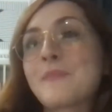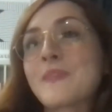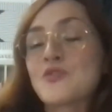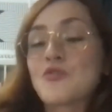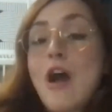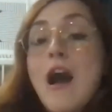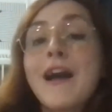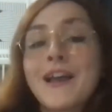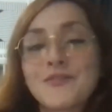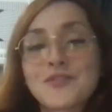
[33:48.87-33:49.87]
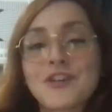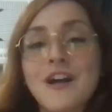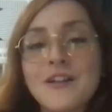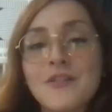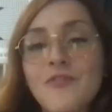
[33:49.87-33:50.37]
drive to
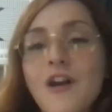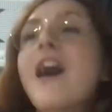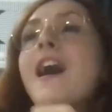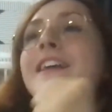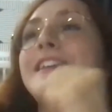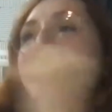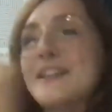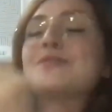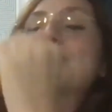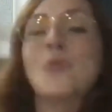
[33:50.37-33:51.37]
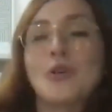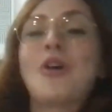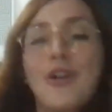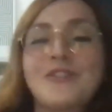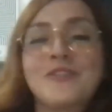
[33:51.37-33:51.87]
kind of, I need to work
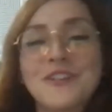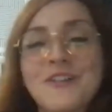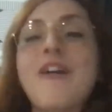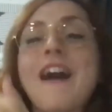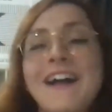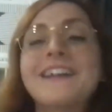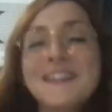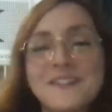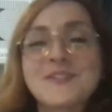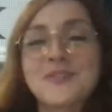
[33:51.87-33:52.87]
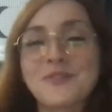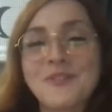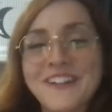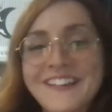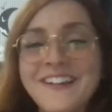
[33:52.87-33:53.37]
harder, I need
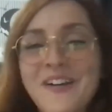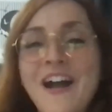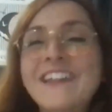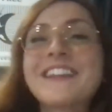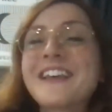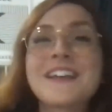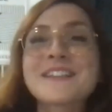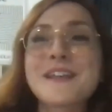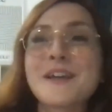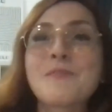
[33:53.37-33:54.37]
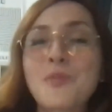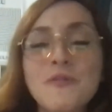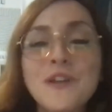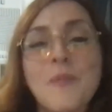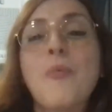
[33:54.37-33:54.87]
to, it's like
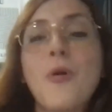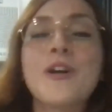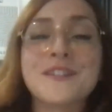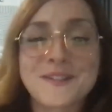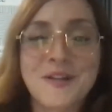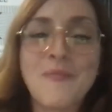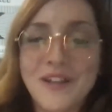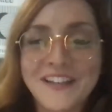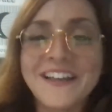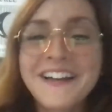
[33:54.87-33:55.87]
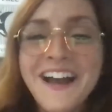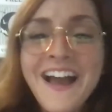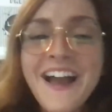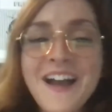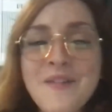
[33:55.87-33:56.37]
proving a point to somebody,
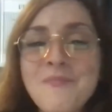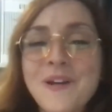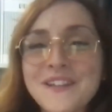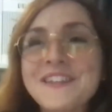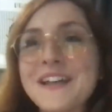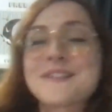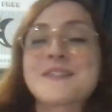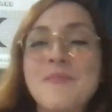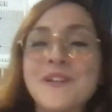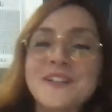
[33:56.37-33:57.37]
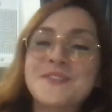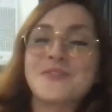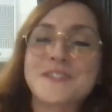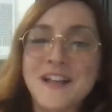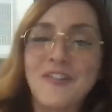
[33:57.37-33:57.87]
but that somebody is
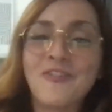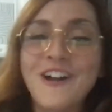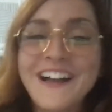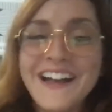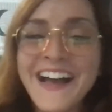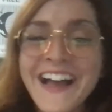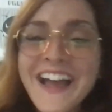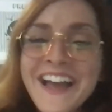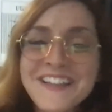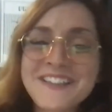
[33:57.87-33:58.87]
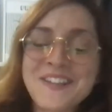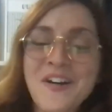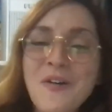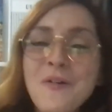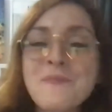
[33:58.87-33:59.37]
yourself.
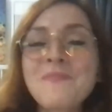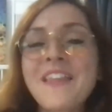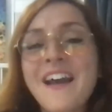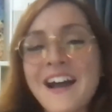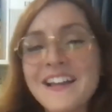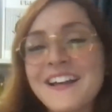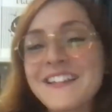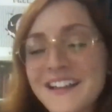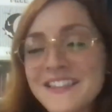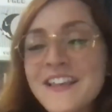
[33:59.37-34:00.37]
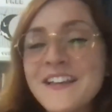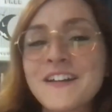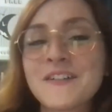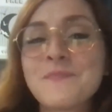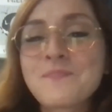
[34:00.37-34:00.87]
So I
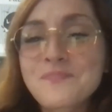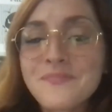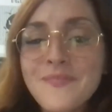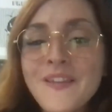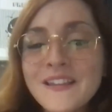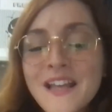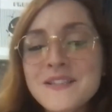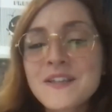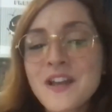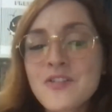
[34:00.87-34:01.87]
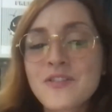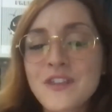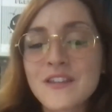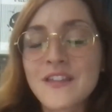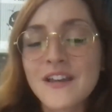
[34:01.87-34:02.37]
think that's another
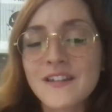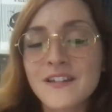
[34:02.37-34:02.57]
thing, that